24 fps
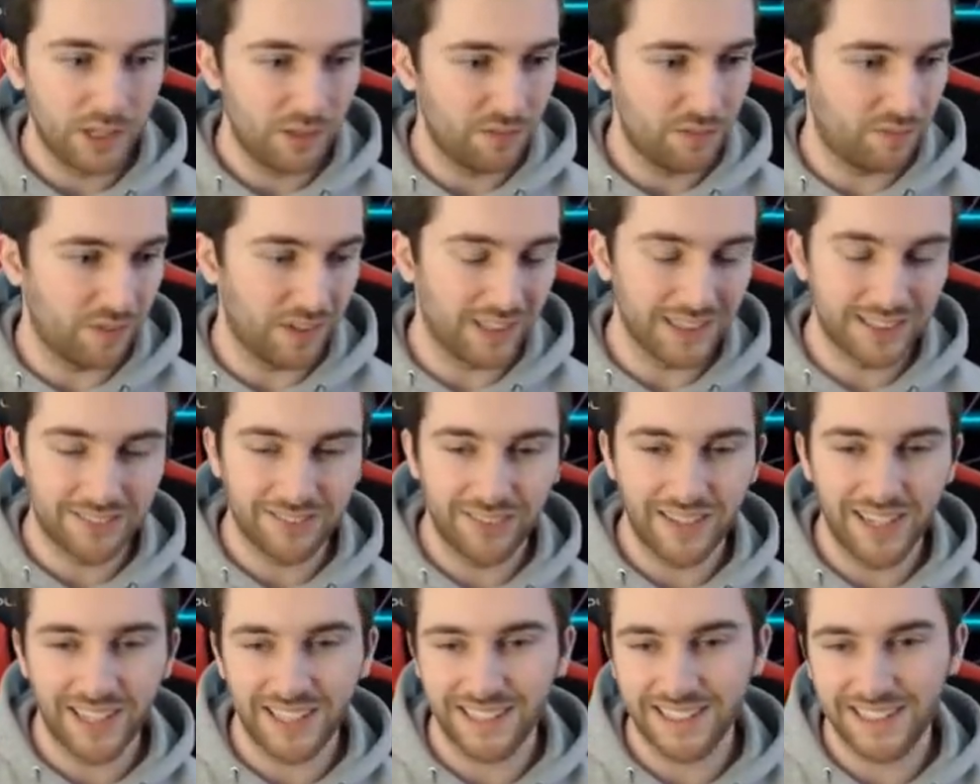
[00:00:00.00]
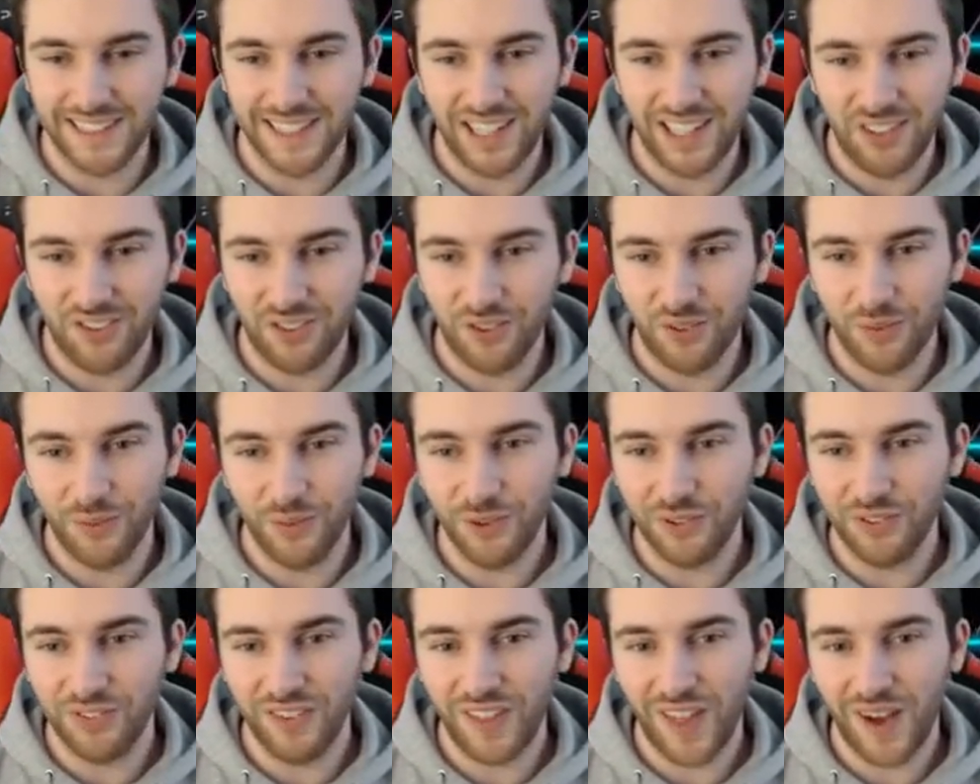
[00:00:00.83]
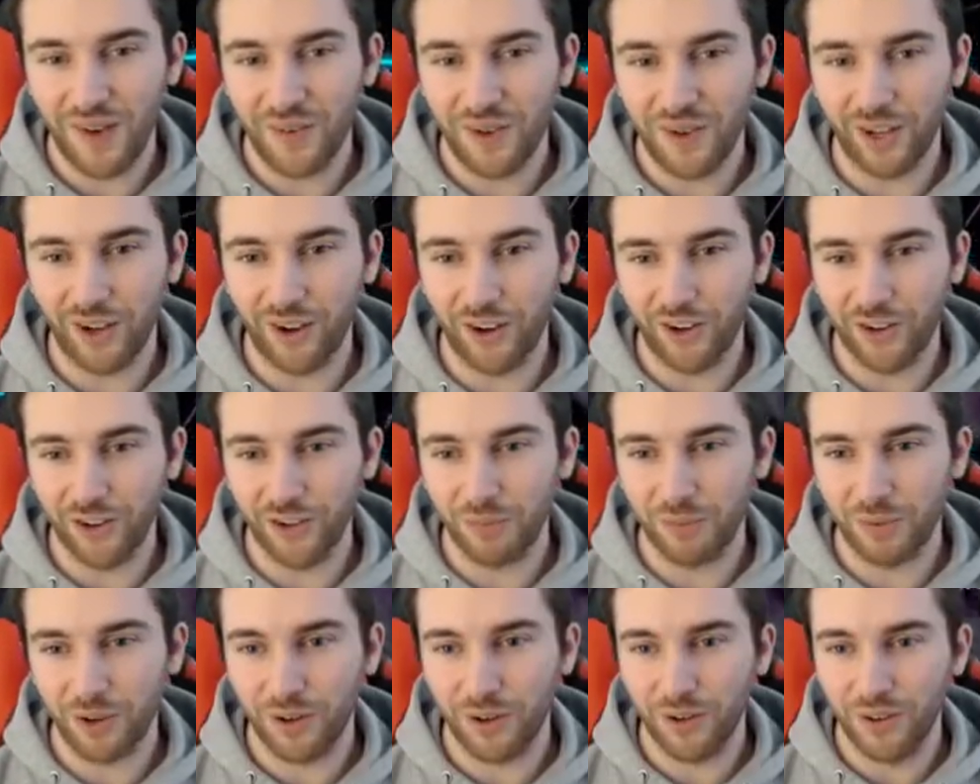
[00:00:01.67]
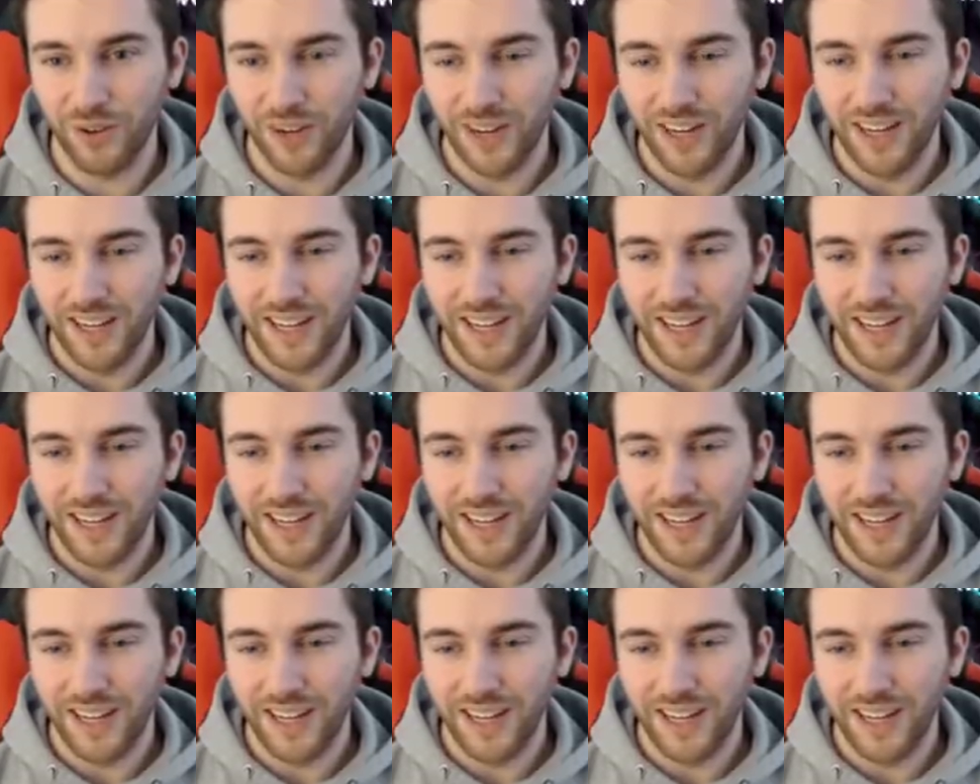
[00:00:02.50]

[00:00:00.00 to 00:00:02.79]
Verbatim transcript: First for next season. We'll see how it goes, bro.